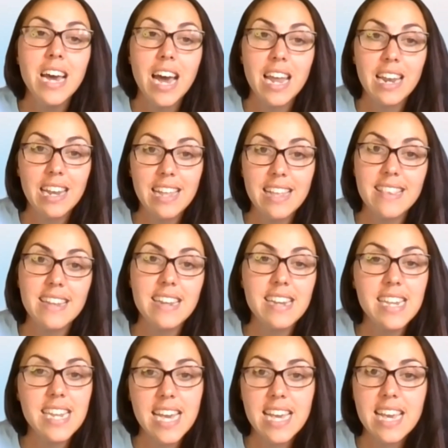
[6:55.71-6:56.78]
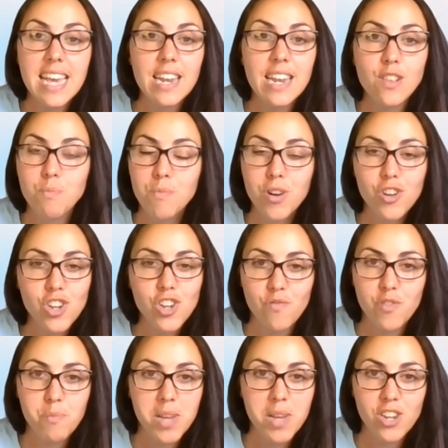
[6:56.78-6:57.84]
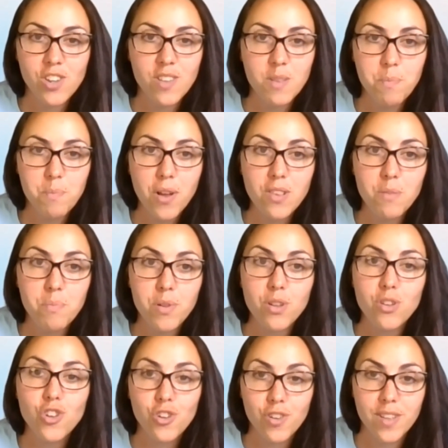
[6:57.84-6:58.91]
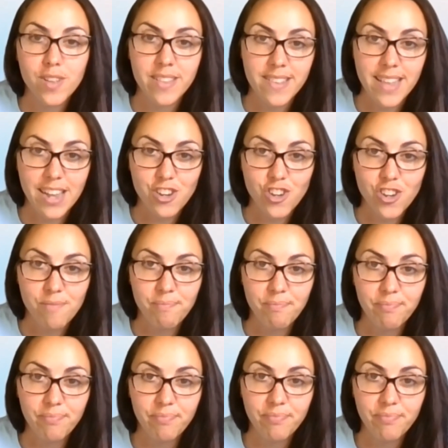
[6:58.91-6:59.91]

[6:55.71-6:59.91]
and listen and take in as much information as possible during the session.